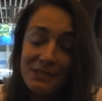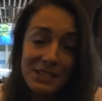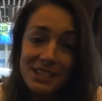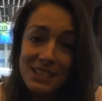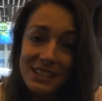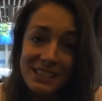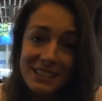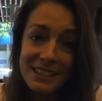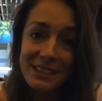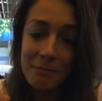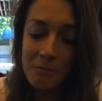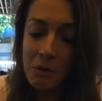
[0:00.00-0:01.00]
which is
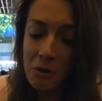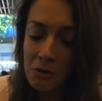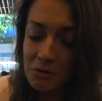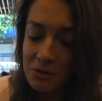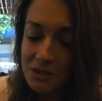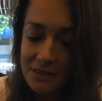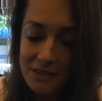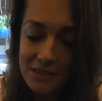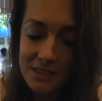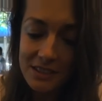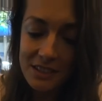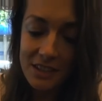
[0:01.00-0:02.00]
the most
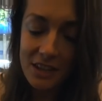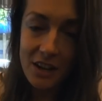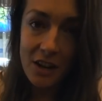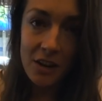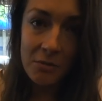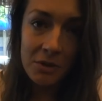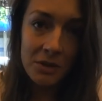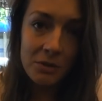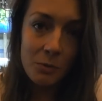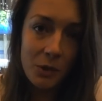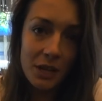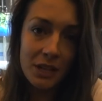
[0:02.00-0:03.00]

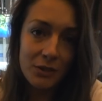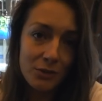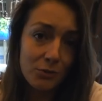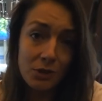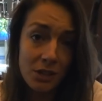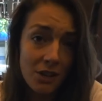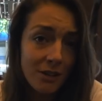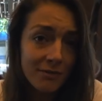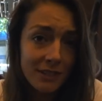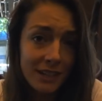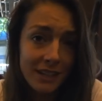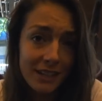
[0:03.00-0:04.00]
common way to drink
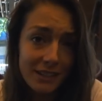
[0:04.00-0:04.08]
coffee, I